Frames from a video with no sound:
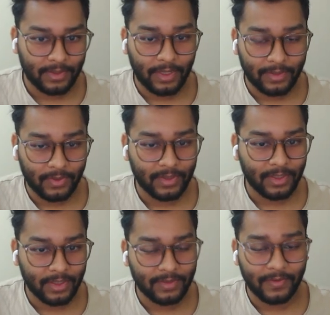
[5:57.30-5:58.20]
See, as you
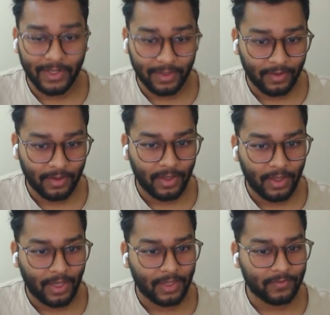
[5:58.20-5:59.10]
can see, it's red,
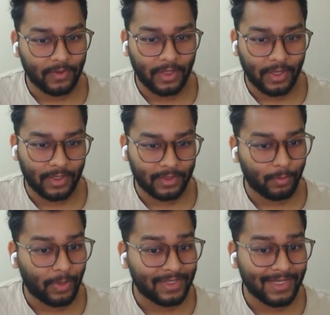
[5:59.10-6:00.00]
as well
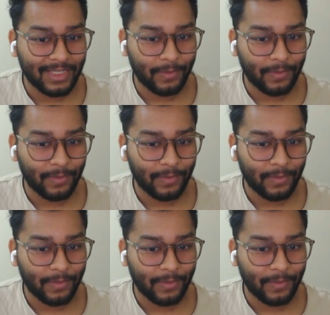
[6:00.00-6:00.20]
as my